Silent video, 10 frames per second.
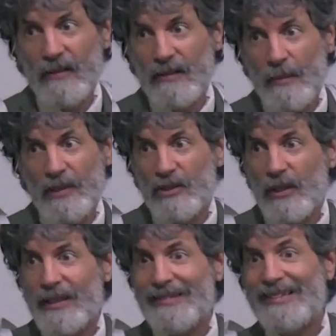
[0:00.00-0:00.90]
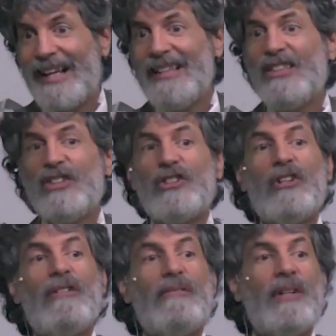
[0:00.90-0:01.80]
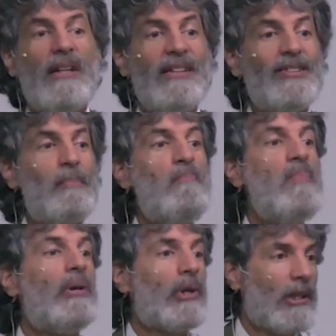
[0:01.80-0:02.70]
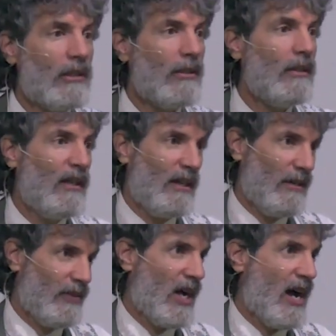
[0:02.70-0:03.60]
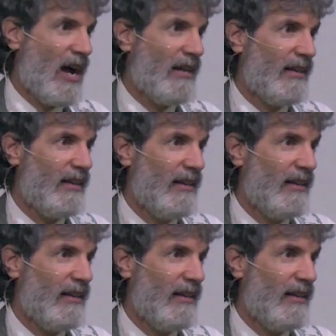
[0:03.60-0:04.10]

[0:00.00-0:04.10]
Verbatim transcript: demonstrating that they deserved this miracle of God.